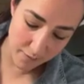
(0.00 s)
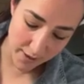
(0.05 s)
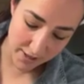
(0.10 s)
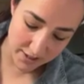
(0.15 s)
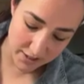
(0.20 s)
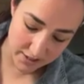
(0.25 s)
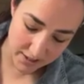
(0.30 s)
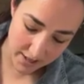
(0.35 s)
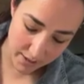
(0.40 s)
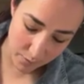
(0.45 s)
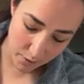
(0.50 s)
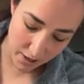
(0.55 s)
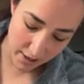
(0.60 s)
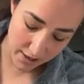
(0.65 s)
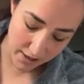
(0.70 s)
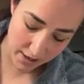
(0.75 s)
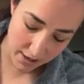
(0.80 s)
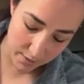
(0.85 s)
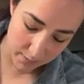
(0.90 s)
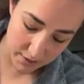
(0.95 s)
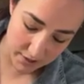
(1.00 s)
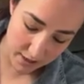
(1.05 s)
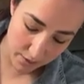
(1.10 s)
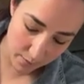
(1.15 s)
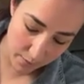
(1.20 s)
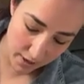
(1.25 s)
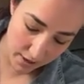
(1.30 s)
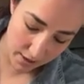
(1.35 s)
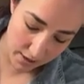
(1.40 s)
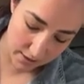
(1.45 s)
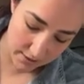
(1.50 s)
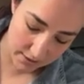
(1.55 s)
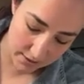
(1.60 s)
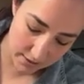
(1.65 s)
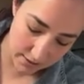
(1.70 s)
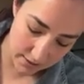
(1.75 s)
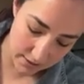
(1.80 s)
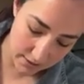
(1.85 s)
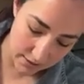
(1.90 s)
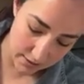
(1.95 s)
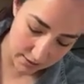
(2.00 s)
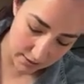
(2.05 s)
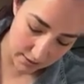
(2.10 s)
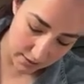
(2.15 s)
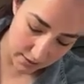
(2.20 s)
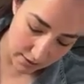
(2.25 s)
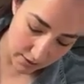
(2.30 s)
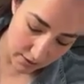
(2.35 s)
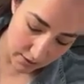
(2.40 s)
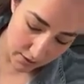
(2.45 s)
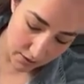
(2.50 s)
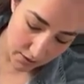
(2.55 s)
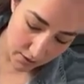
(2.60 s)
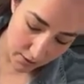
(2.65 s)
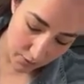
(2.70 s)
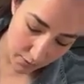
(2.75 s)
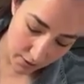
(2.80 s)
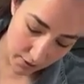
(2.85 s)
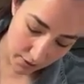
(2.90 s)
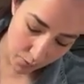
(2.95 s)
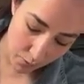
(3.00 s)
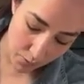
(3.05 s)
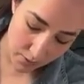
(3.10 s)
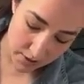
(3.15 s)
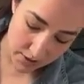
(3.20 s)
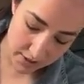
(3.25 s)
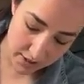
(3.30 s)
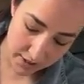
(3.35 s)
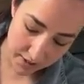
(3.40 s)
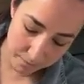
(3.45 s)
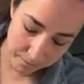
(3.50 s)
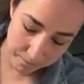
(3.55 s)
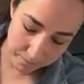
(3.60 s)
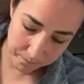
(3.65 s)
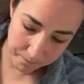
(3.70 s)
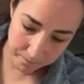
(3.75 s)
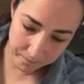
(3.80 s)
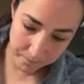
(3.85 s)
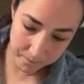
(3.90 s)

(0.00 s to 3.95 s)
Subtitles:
none of my dam kind of comes out past where I want it.